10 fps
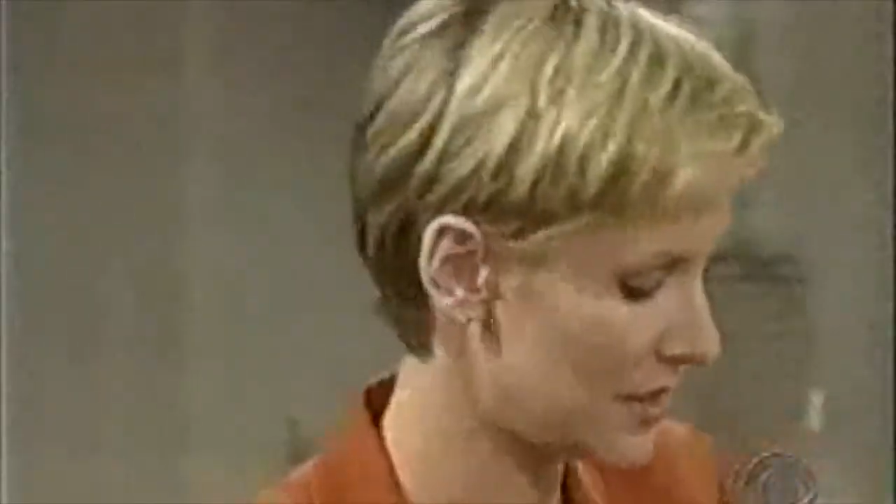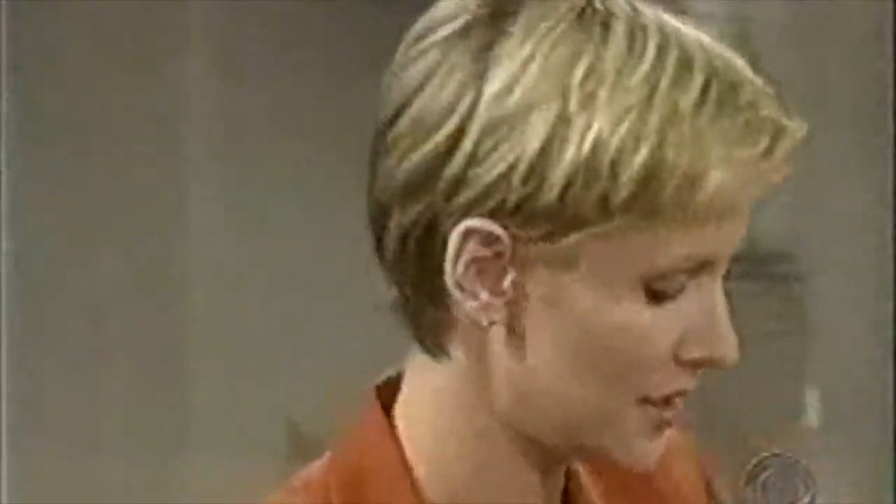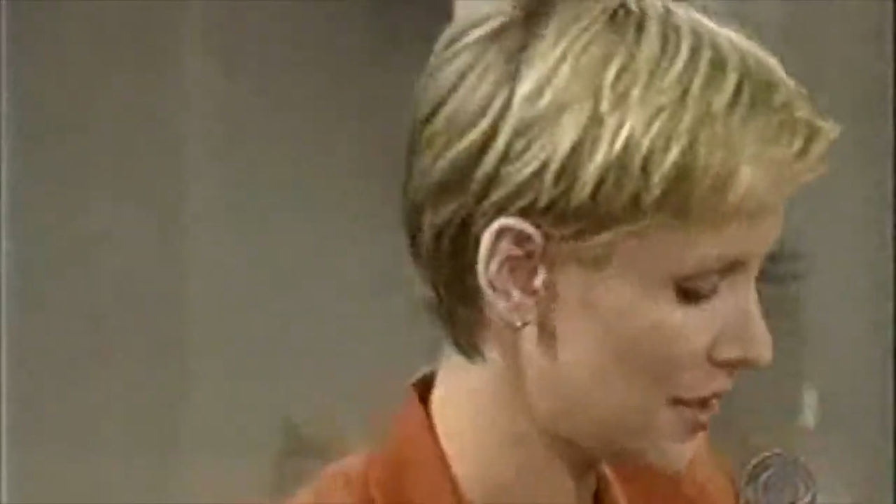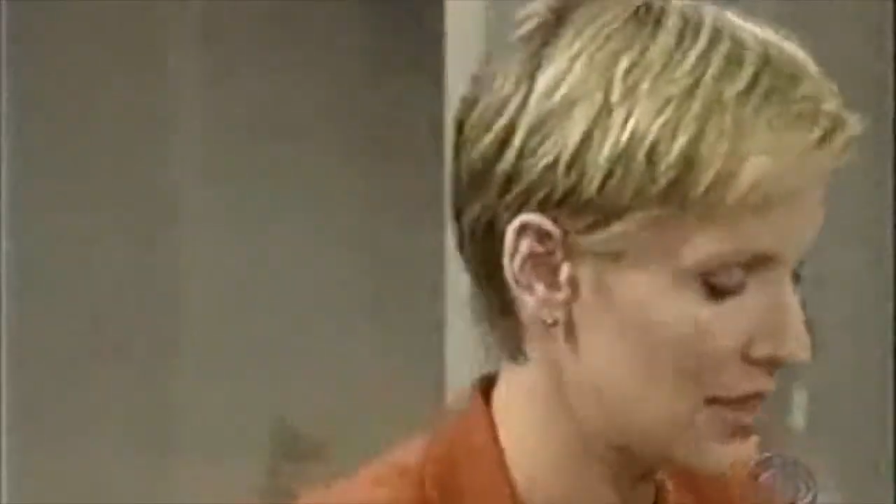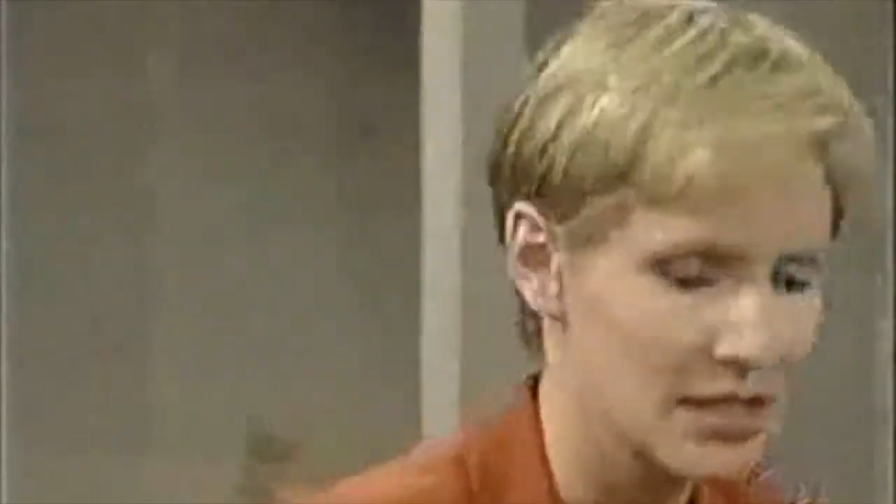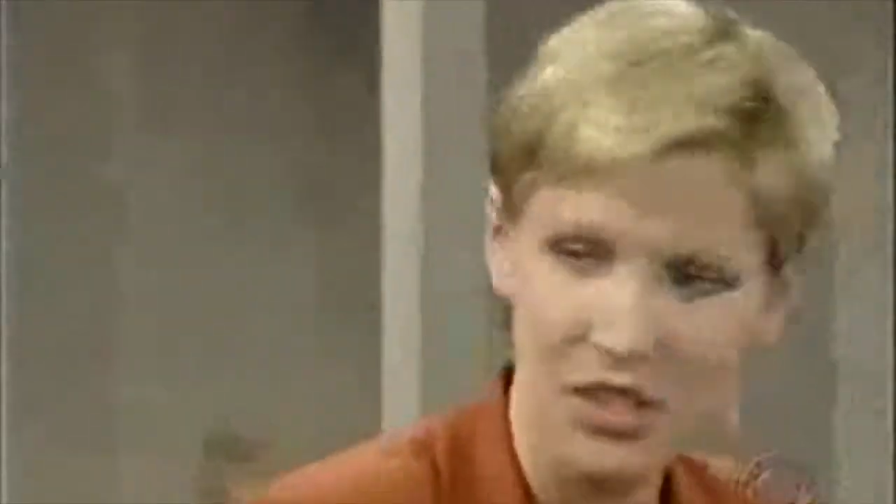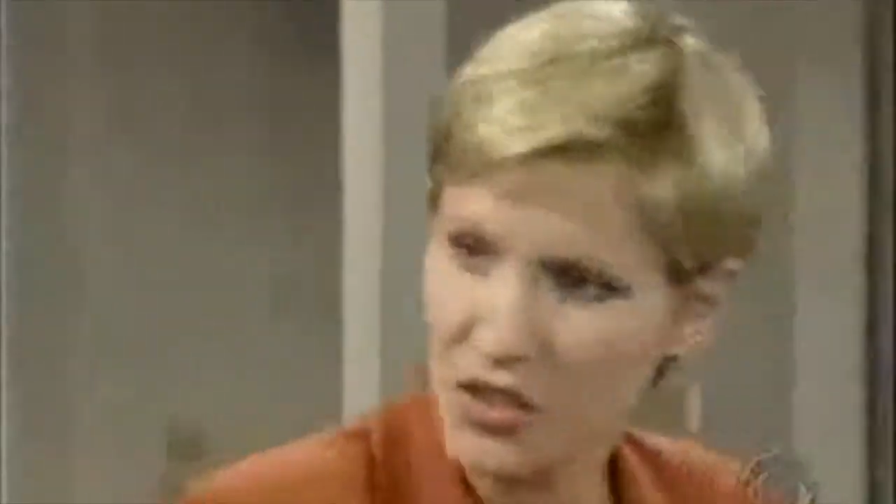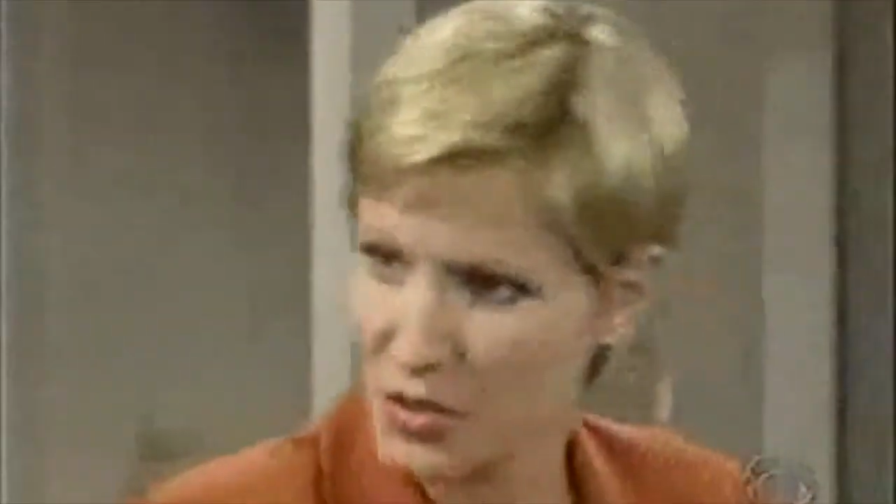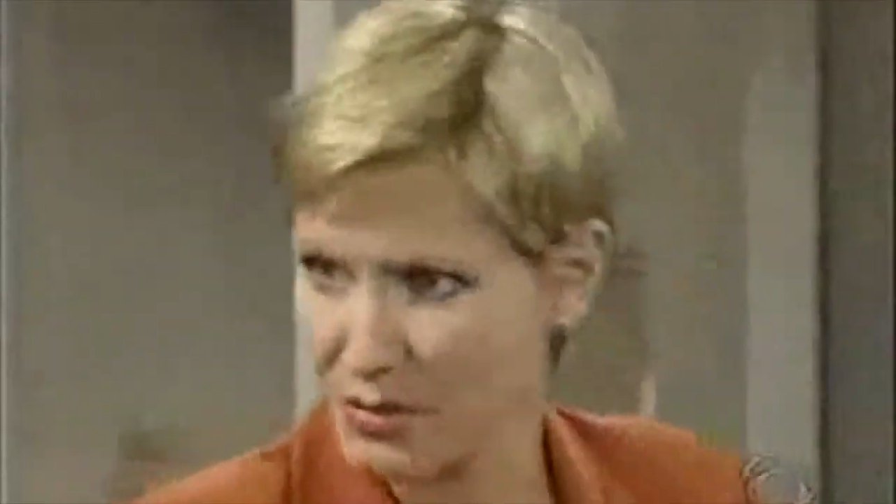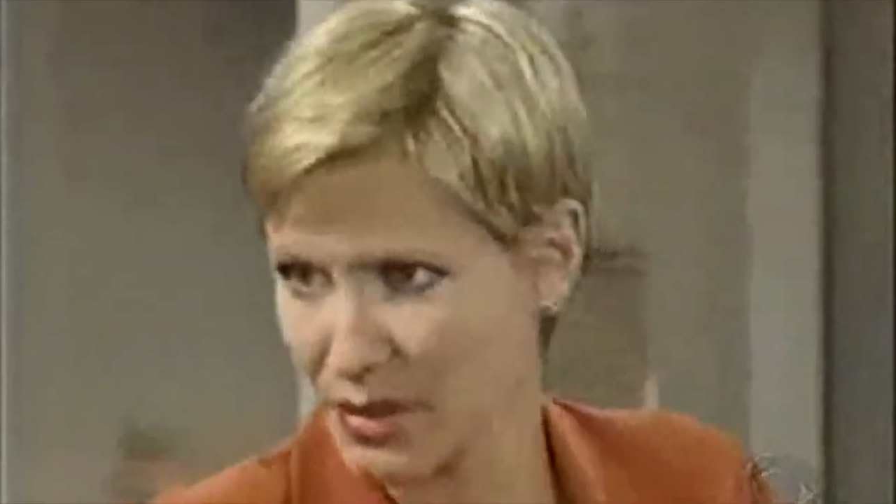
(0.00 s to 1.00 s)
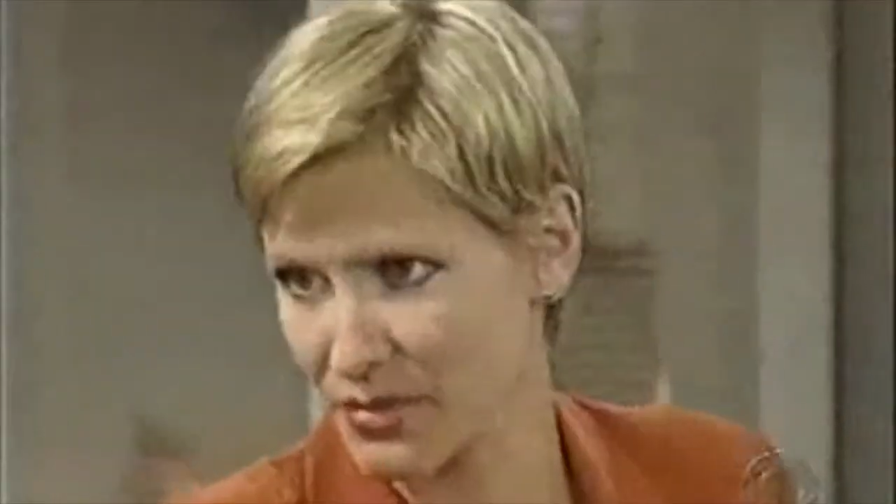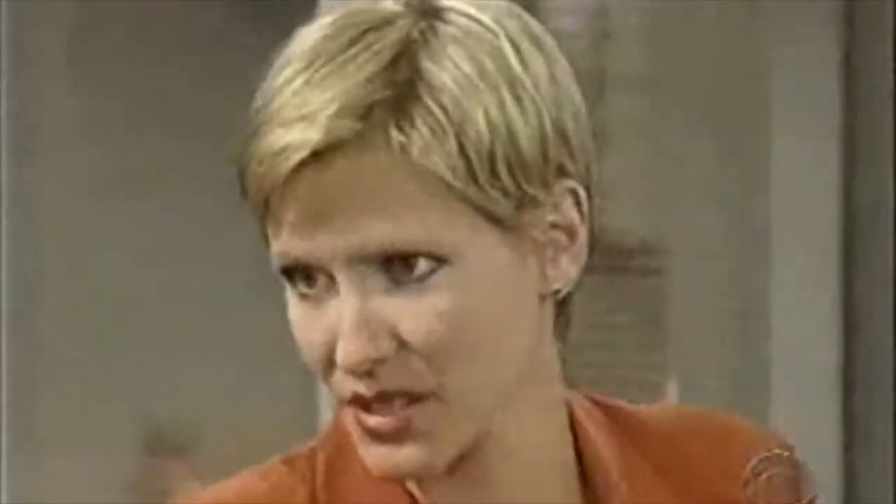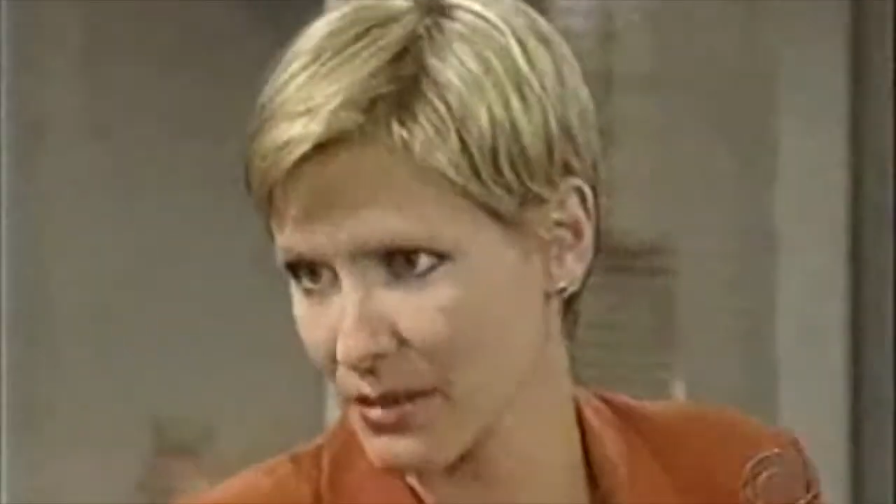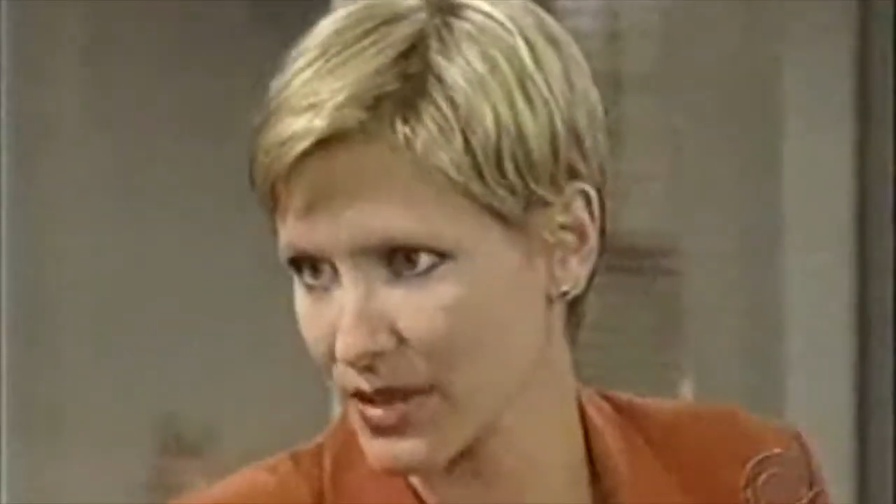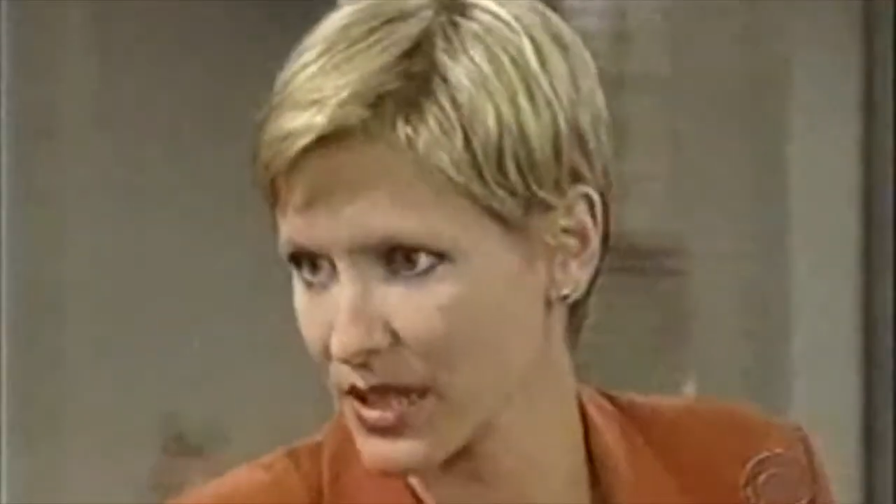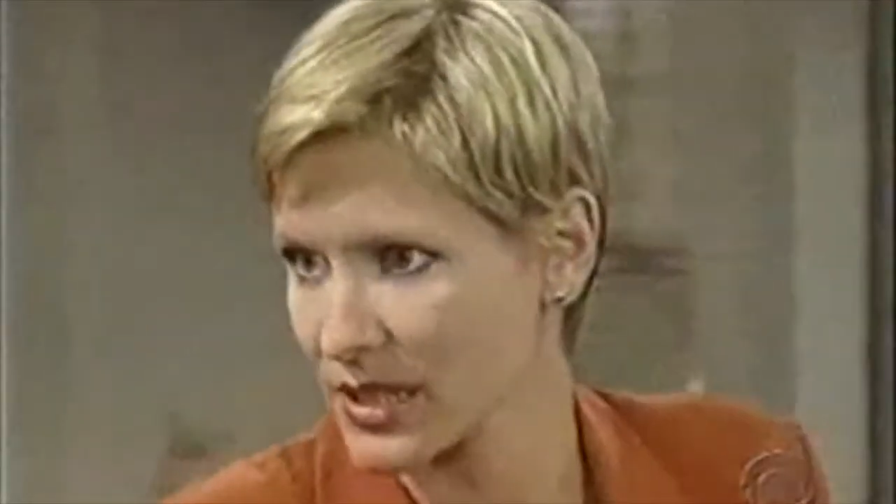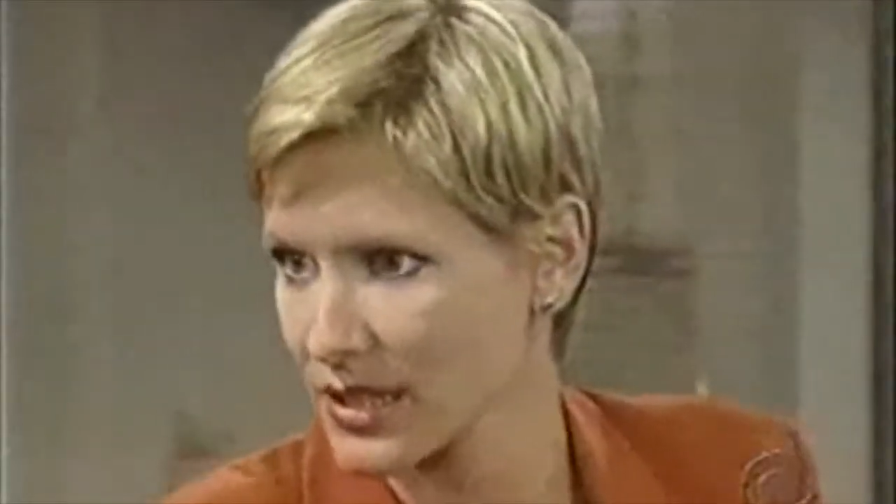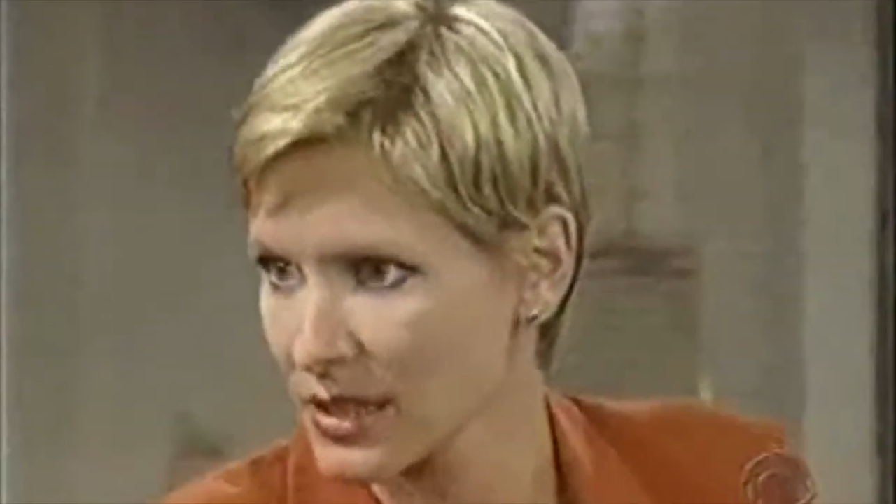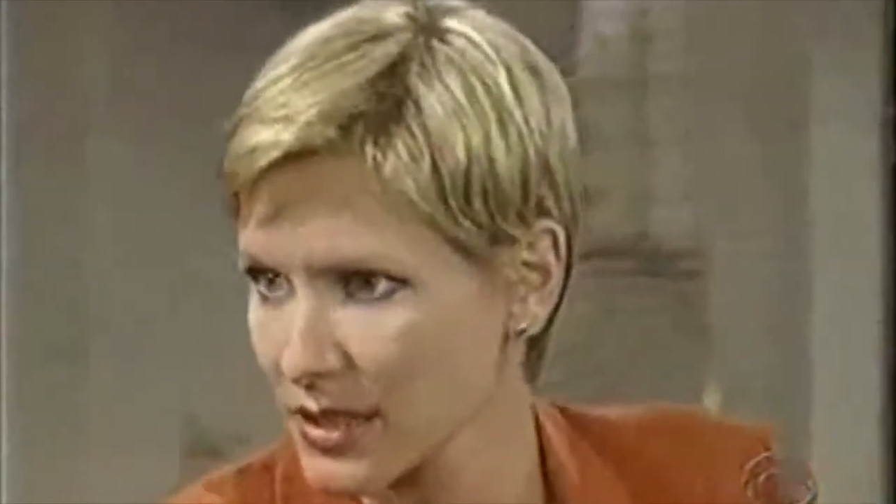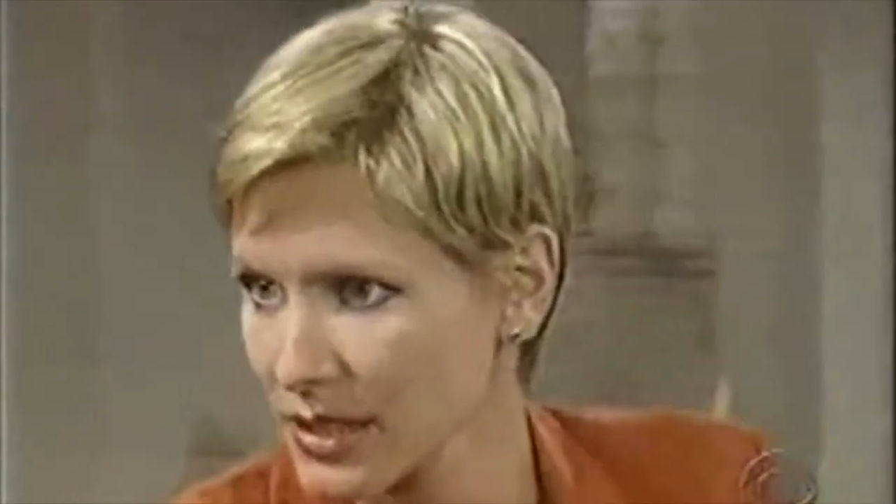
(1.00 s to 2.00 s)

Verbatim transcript: us. You just remember something.